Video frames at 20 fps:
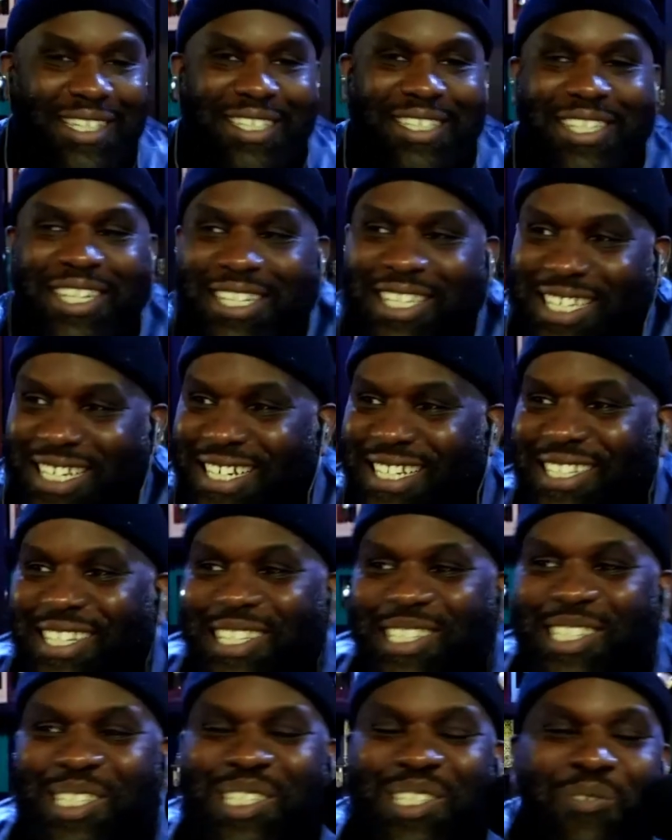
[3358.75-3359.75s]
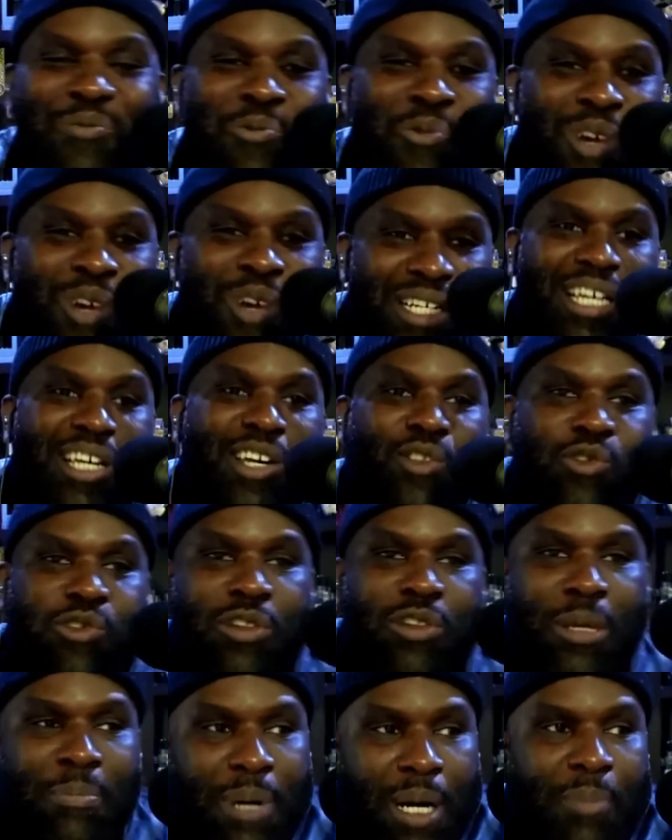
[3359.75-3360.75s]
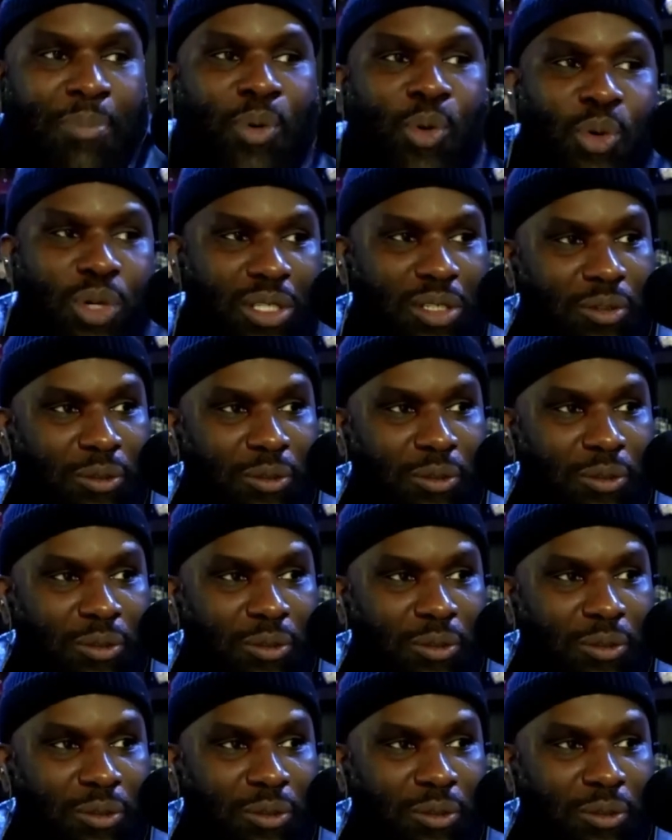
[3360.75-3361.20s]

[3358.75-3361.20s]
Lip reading: This is the one that creep up on you.